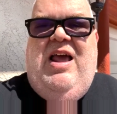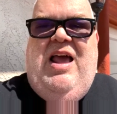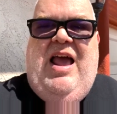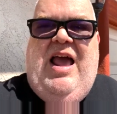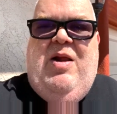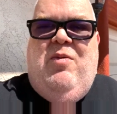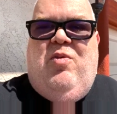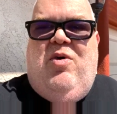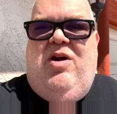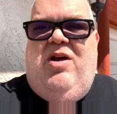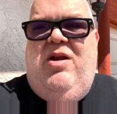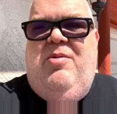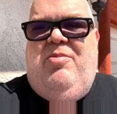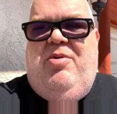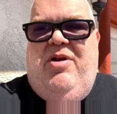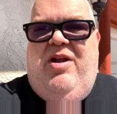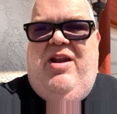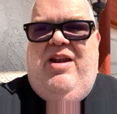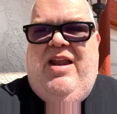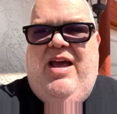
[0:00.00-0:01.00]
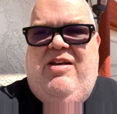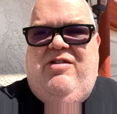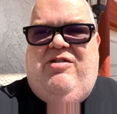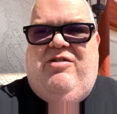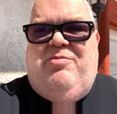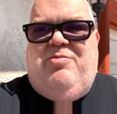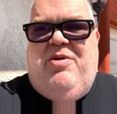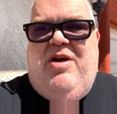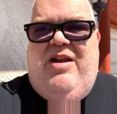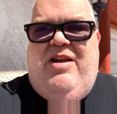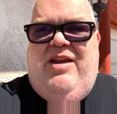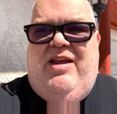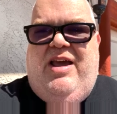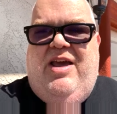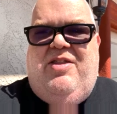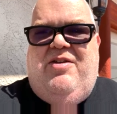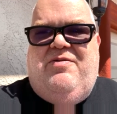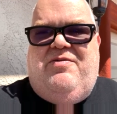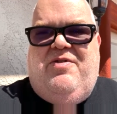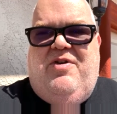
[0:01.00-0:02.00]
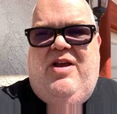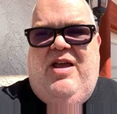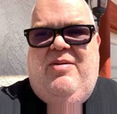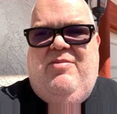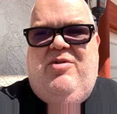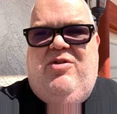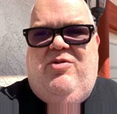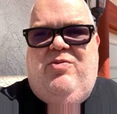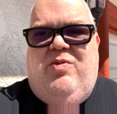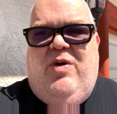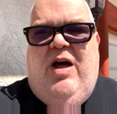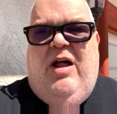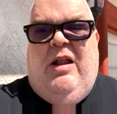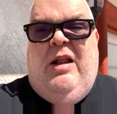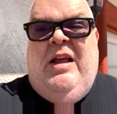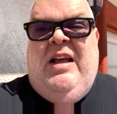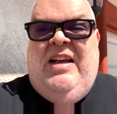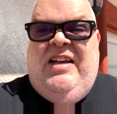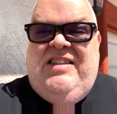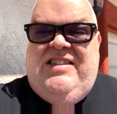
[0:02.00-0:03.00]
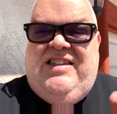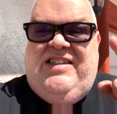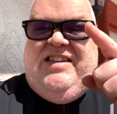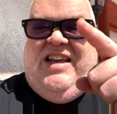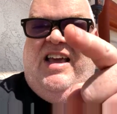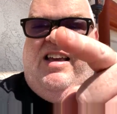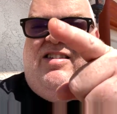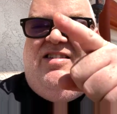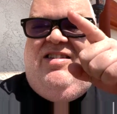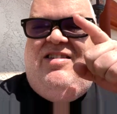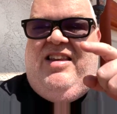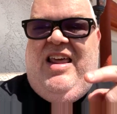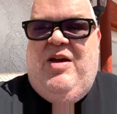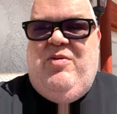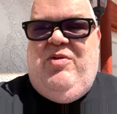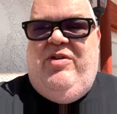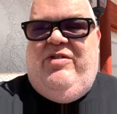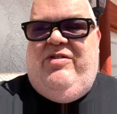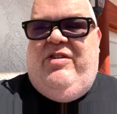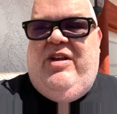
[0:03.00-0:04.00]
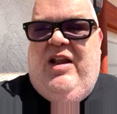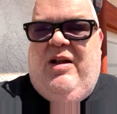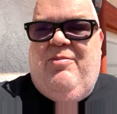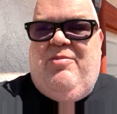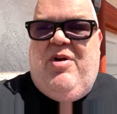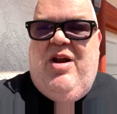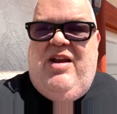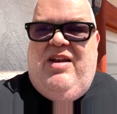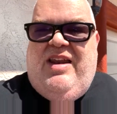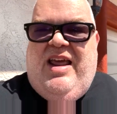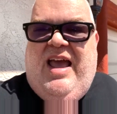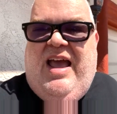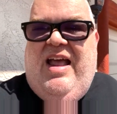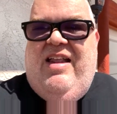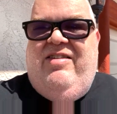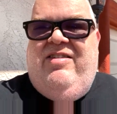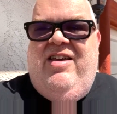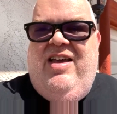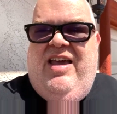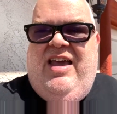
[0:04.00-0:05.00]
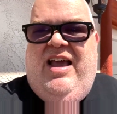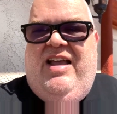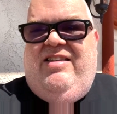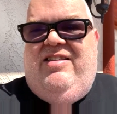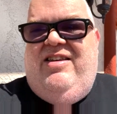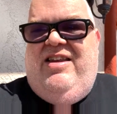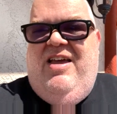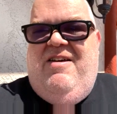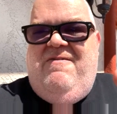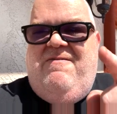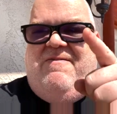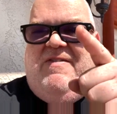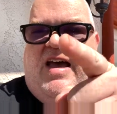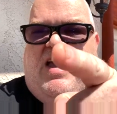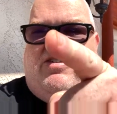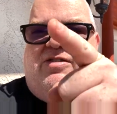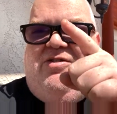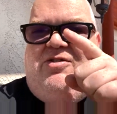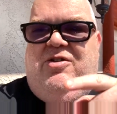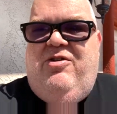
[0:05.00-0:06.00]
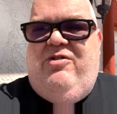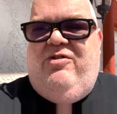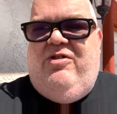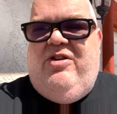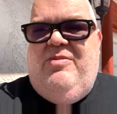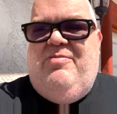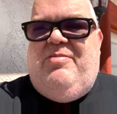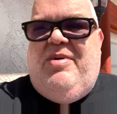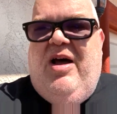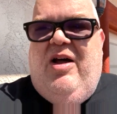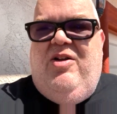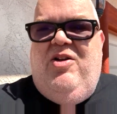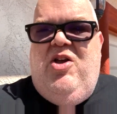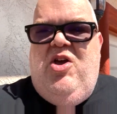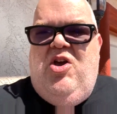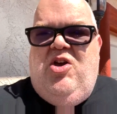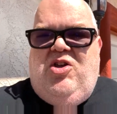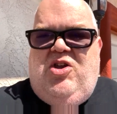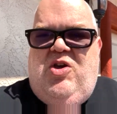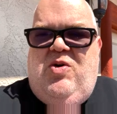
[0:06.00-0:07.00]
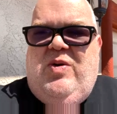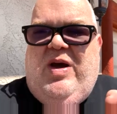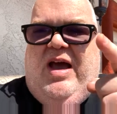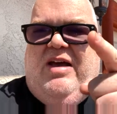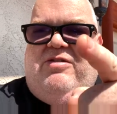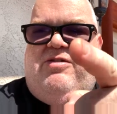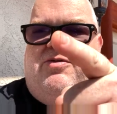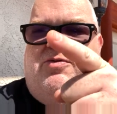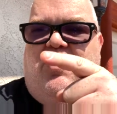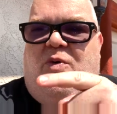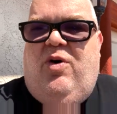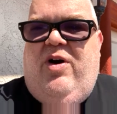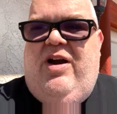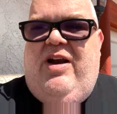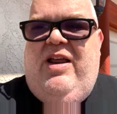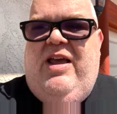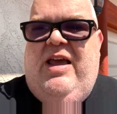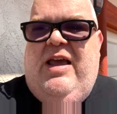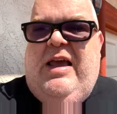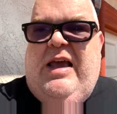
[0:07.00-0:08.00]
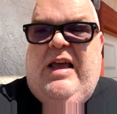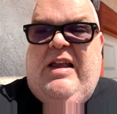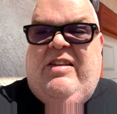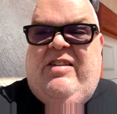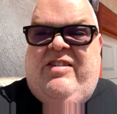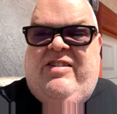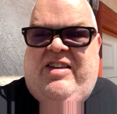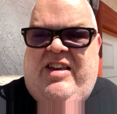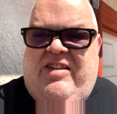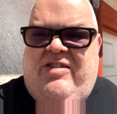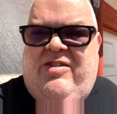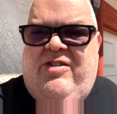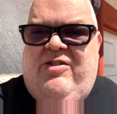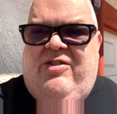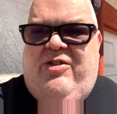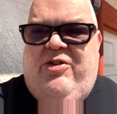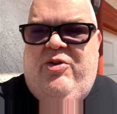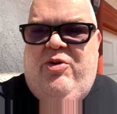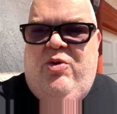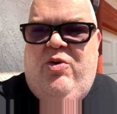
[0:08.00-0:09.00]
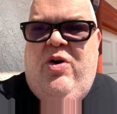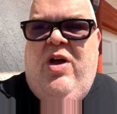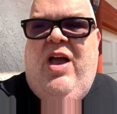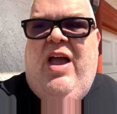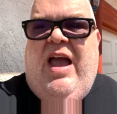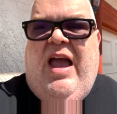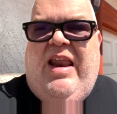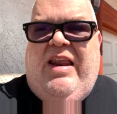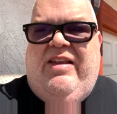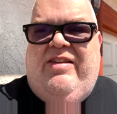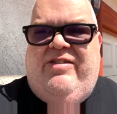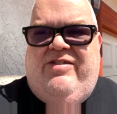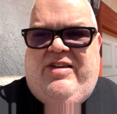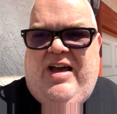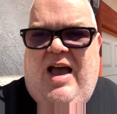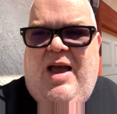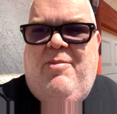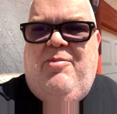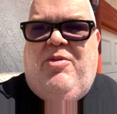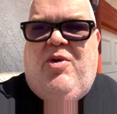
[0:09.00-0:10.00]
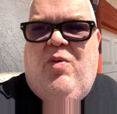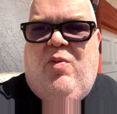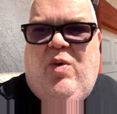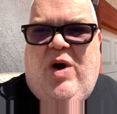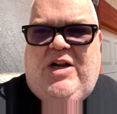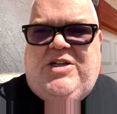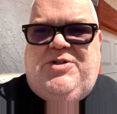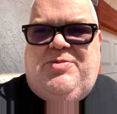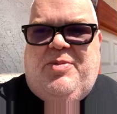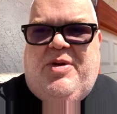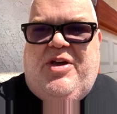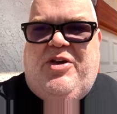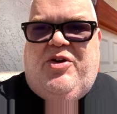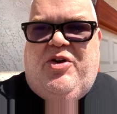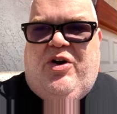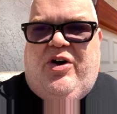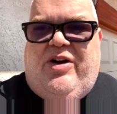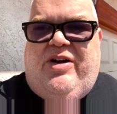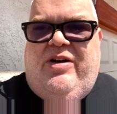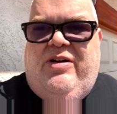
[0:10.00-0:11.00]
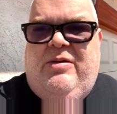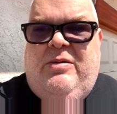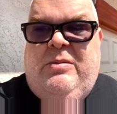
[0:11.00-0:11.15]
And we're going to put a nice spread together for him as well. Today's the day we celebrate dads. And today, fasten your seatbelt. You asked for it. It's season 2, and it's time to watch me cook.